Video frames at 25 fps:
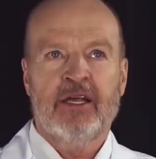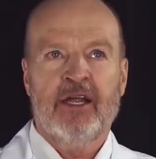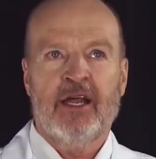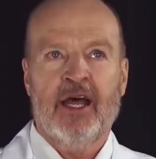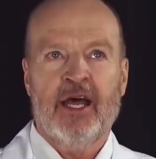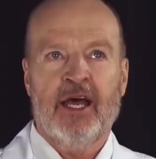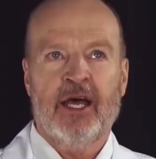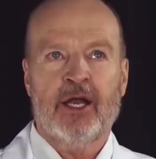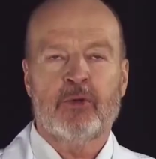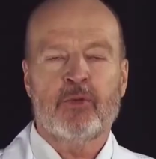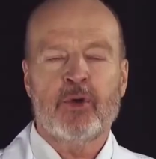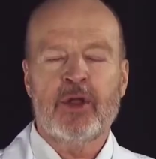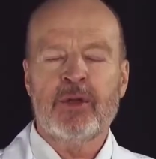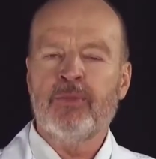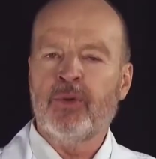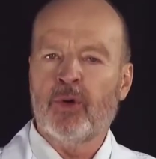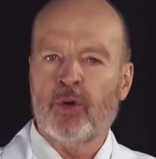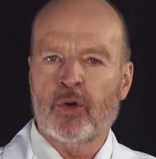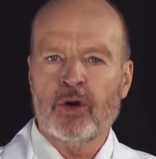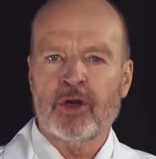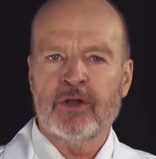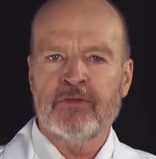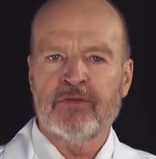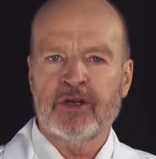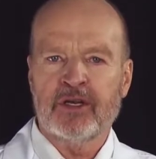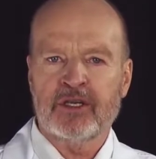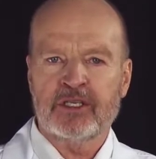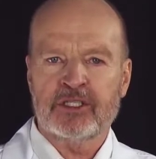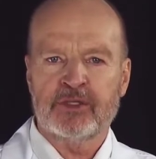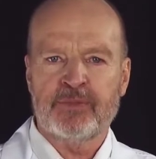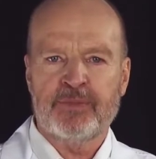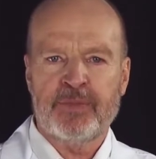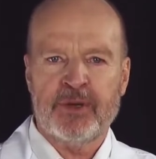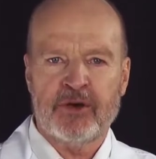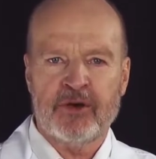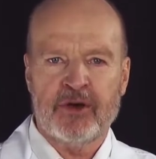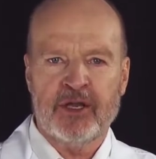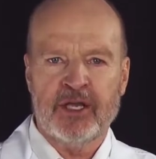a report of an
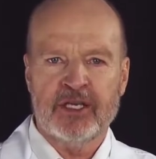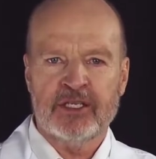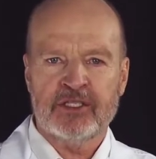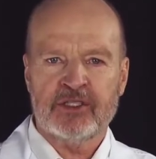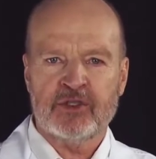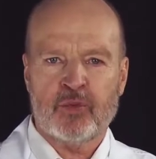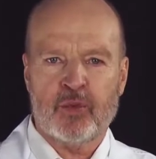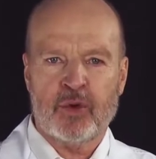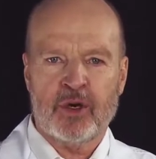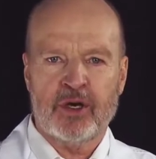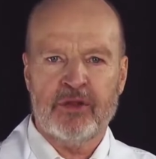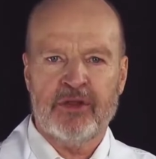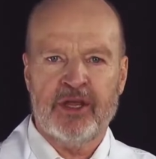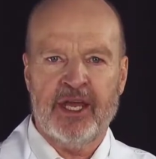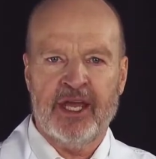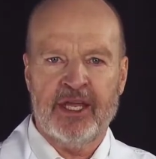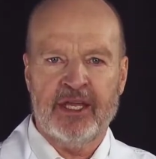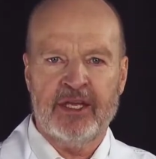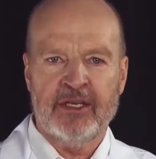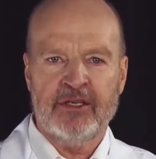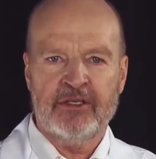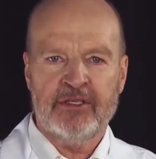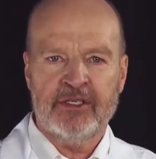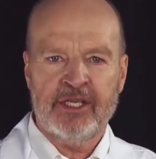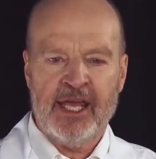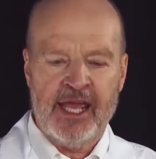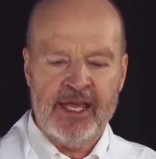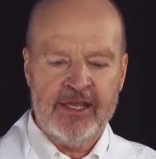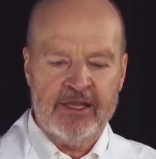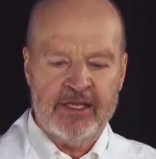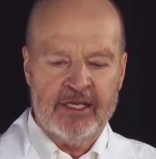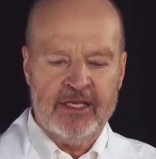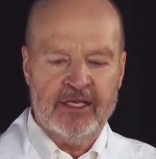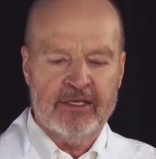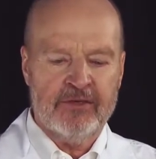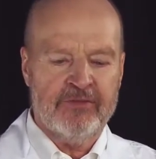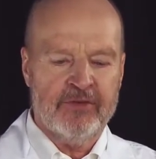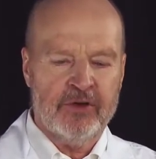experience where they take
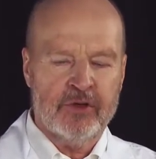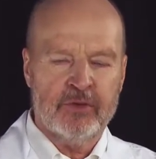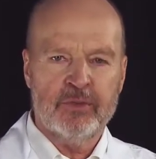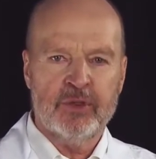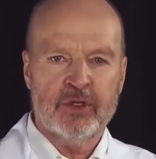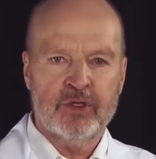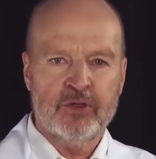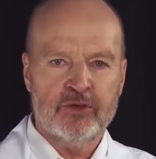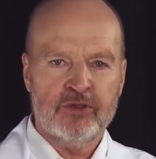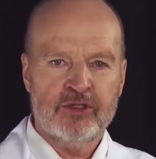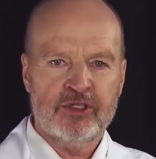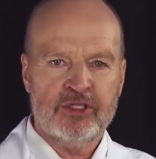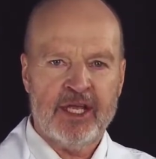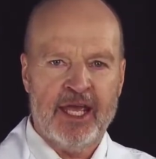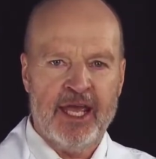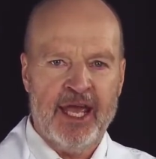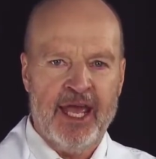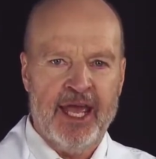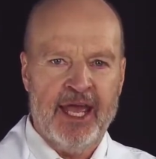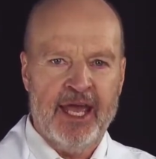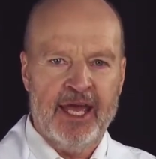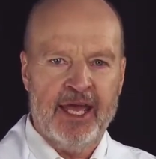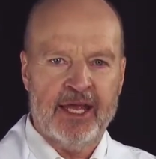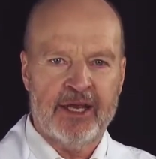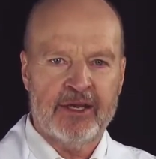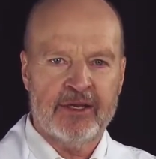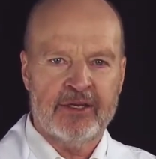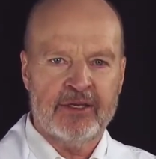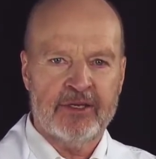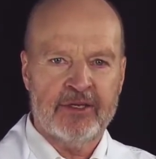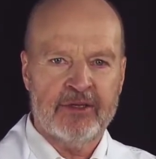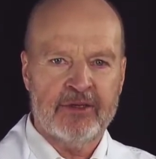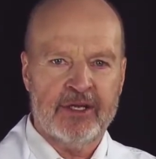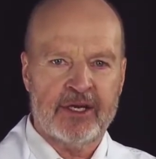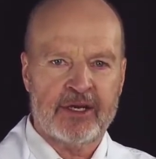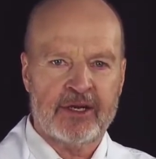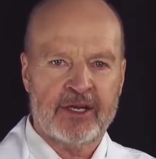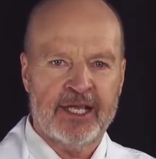the info boost and
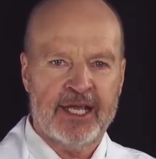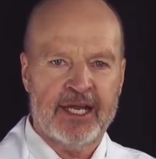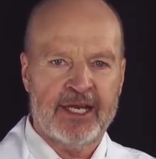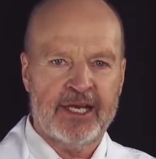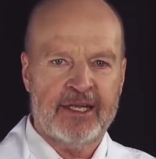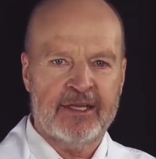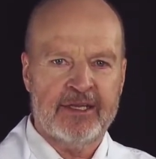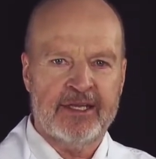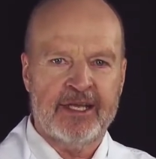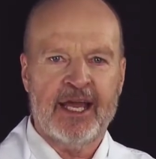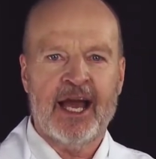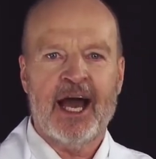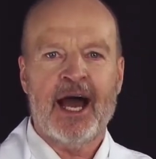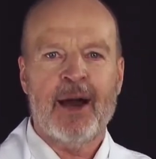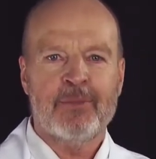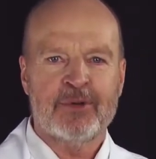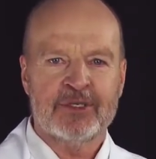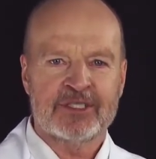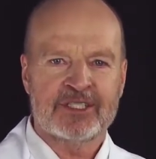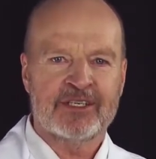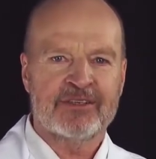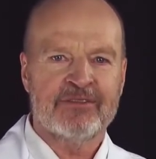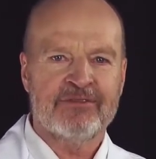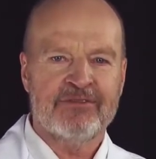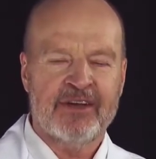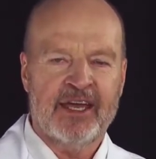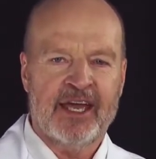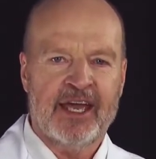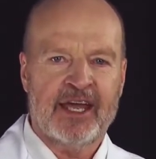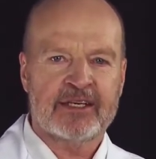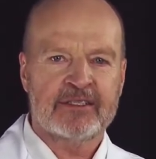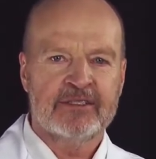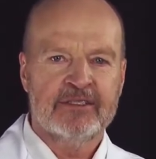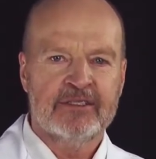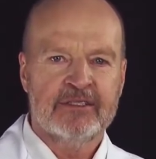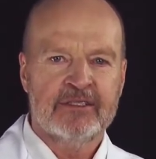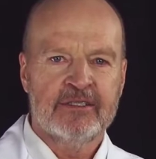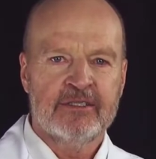they're getting the opposite
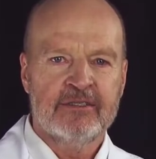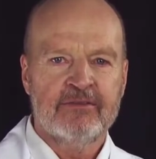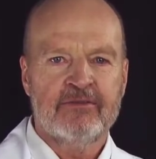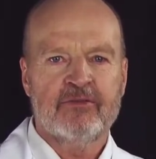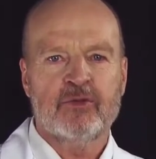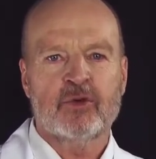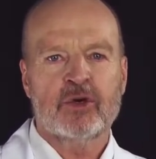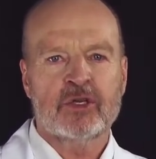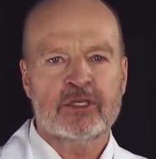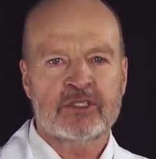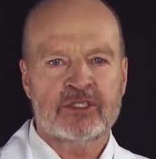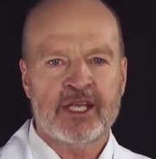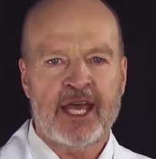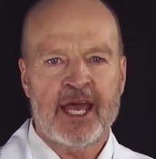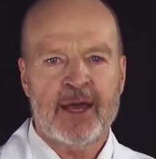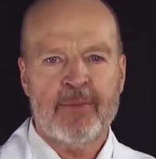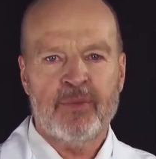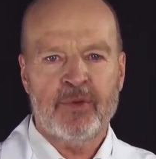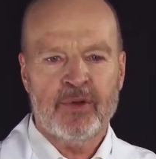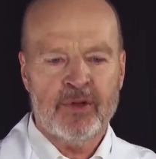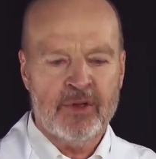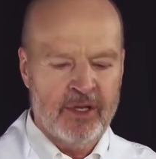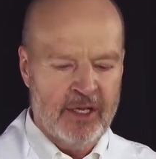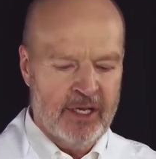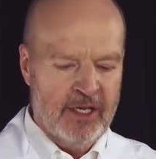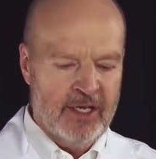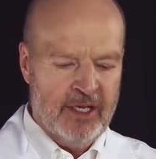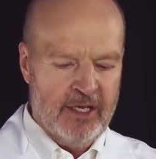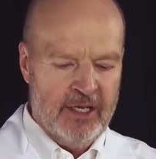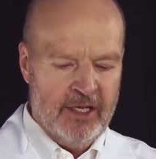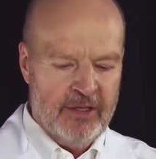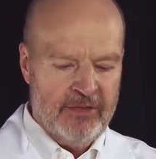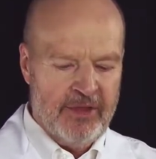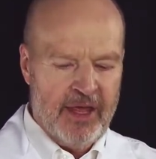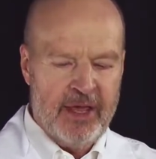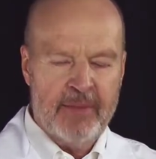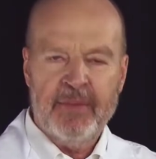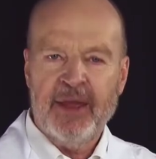effect. For example,
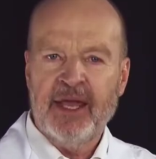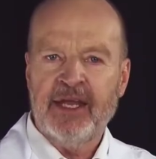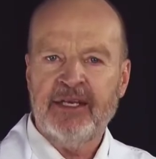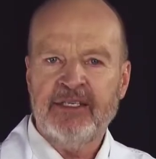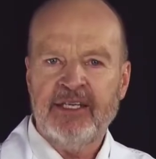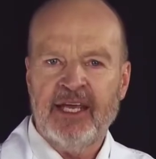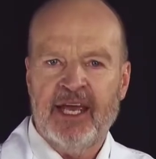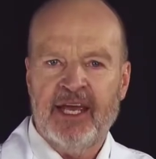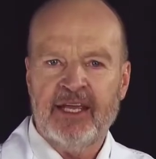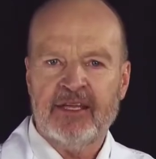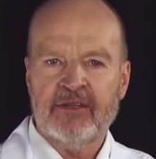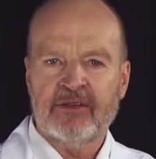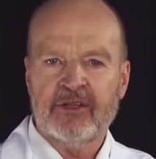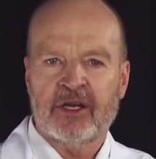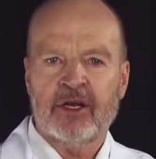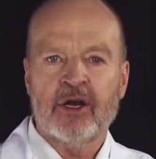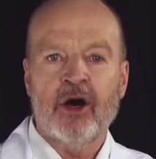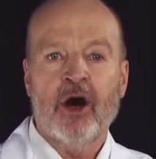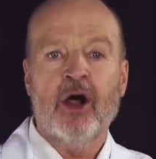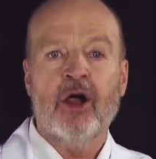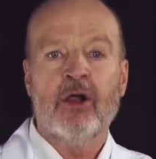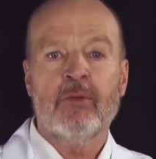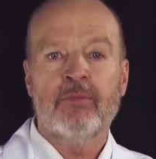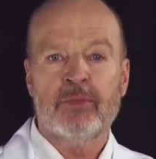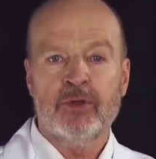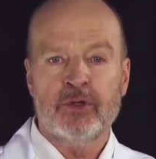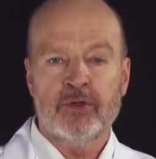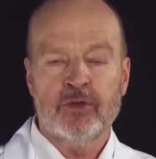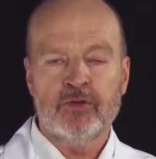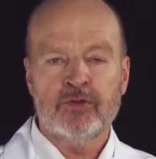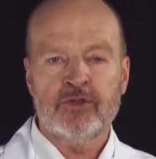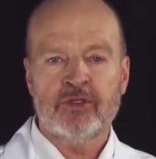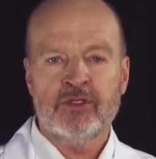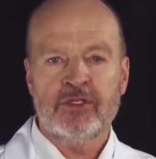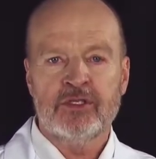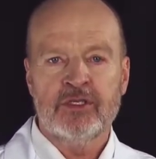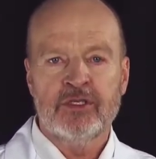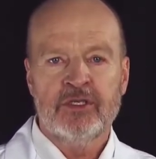they may take the calm
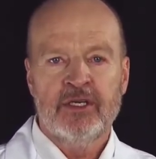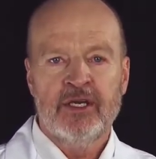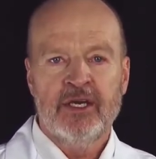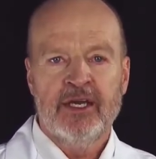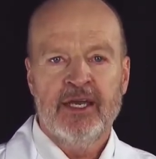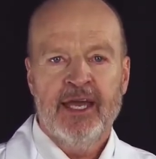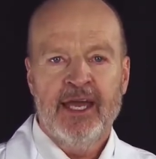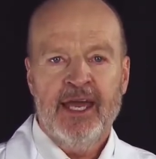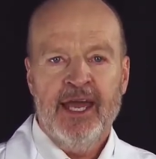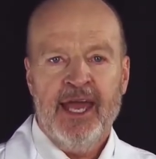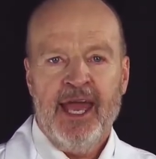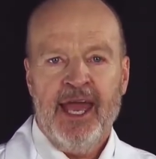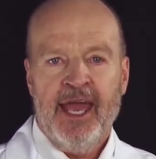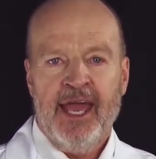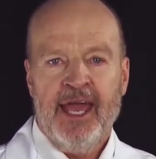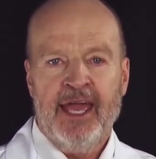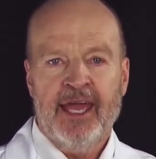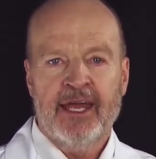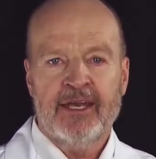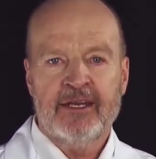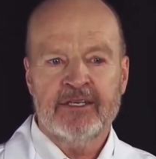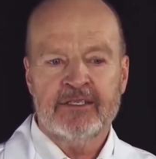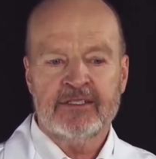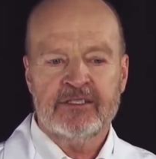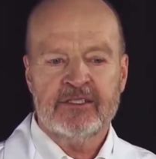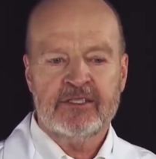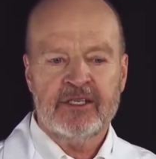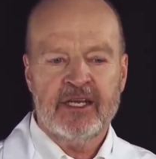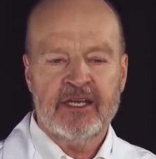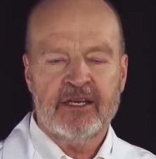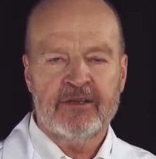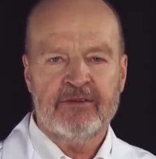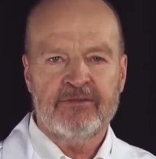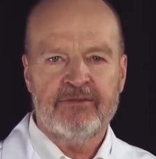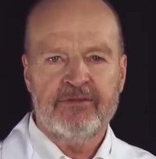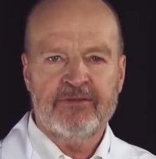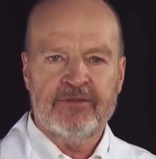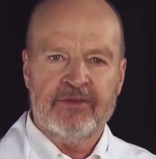boost, and instead
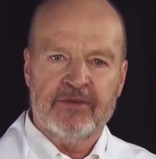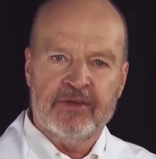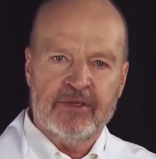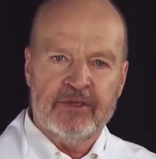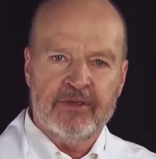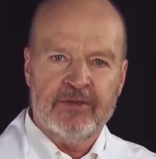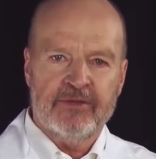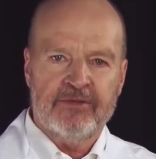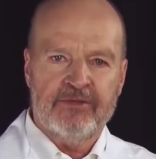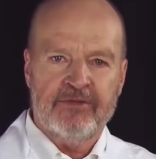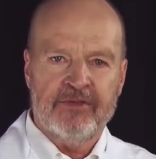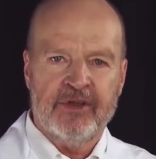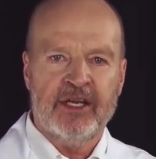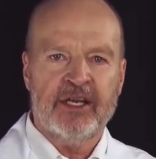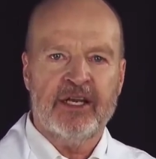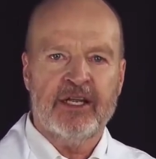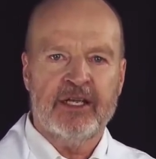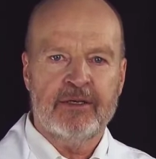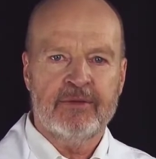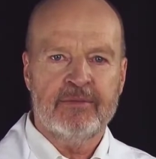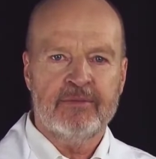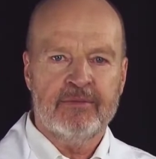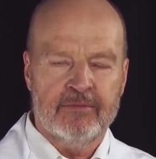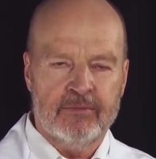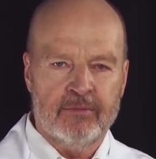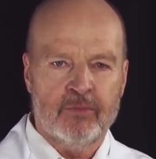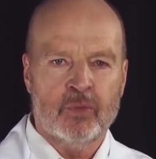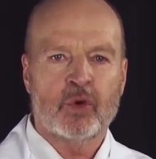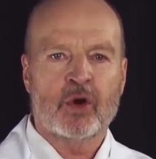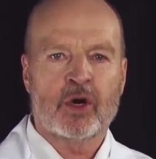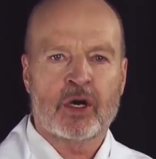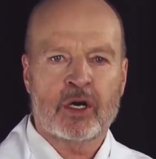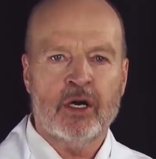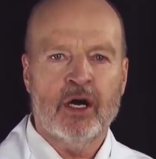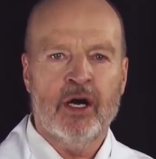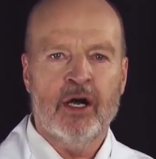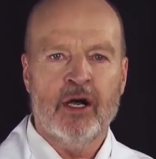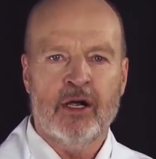of feeling
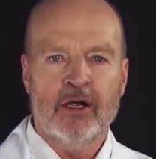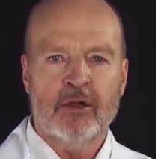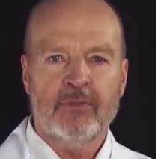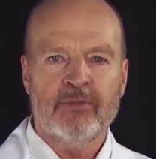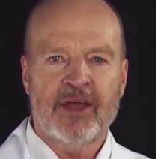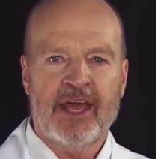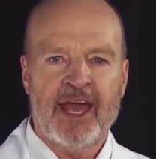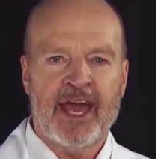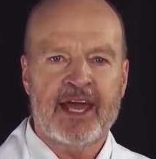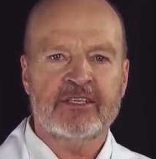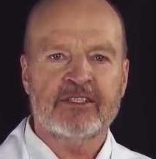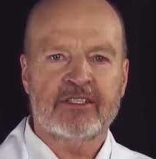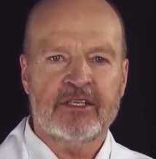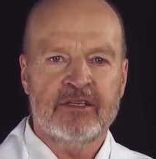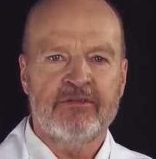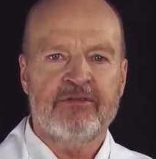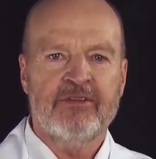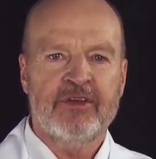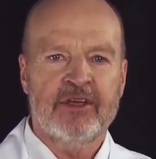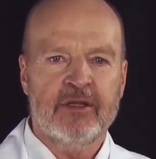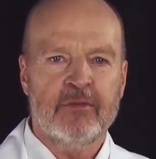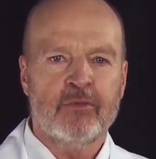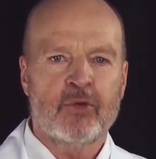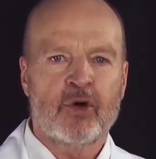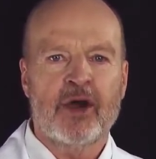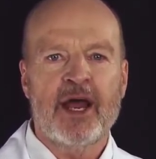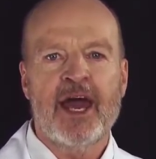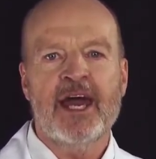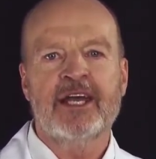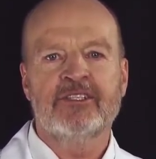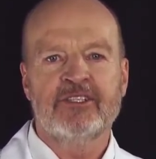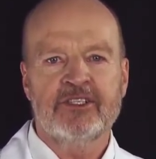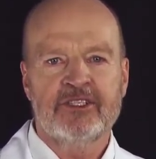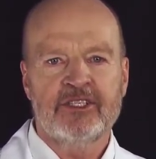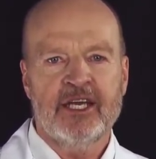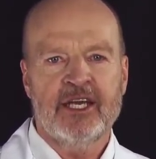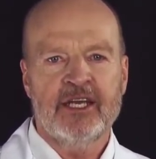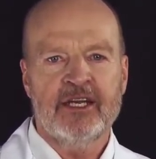more calm, they actually feel more
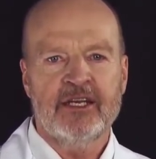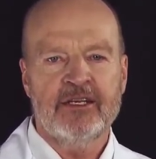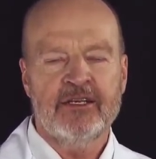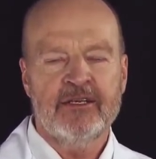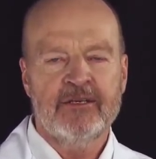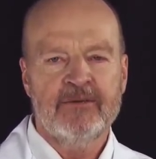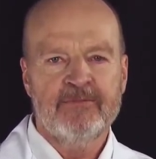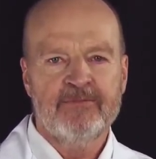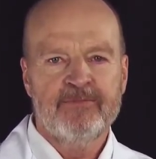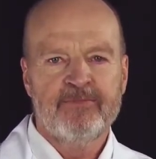agitated.